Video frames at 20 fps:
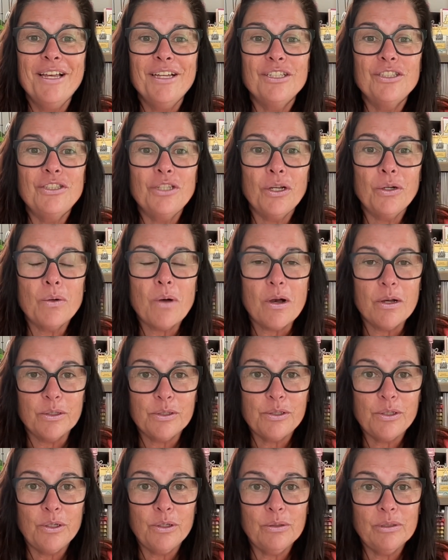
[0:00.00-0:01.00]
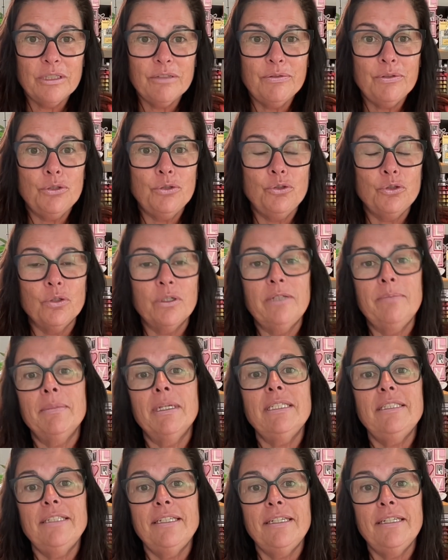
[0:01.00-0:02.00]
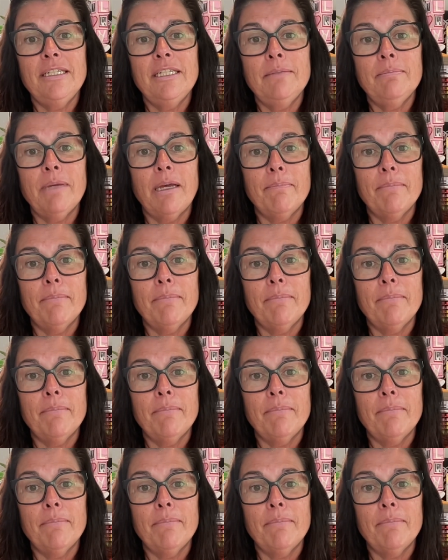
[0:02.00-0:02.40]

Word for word: So, also, if you join my team,